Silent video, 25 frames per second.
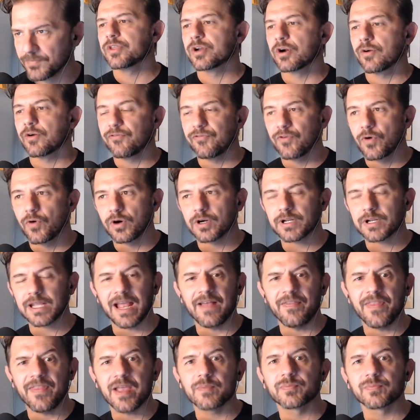They're a fork,
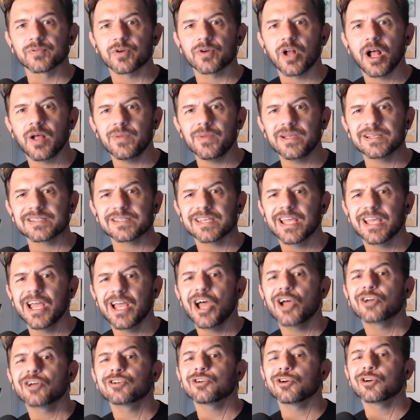and they promise
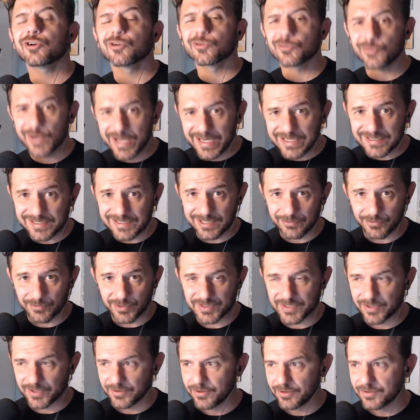crazy
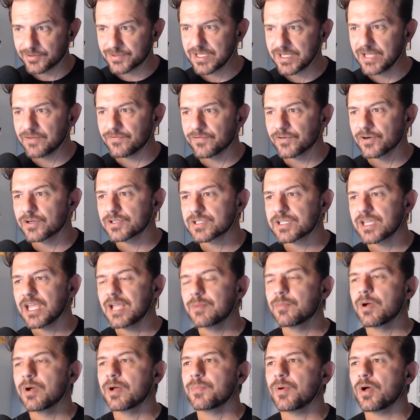returns. It first
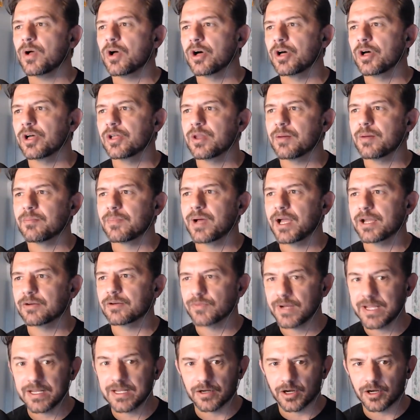came up on my
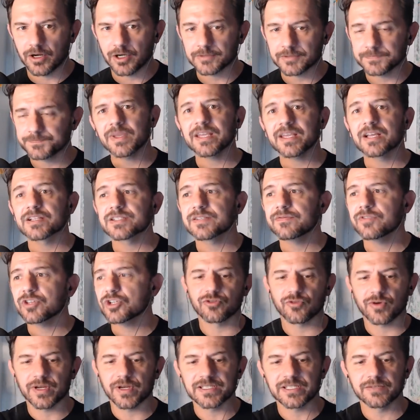radar because of the
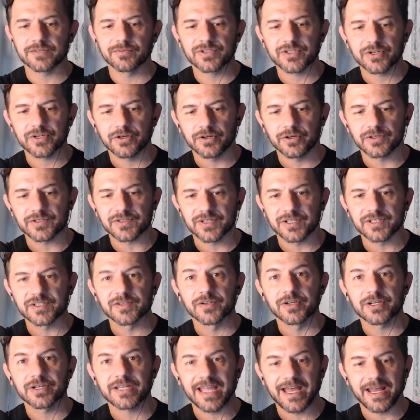crazy returns. Let's
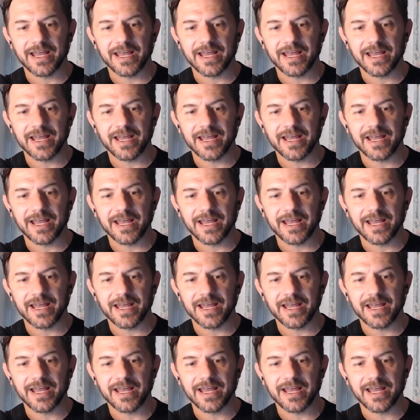look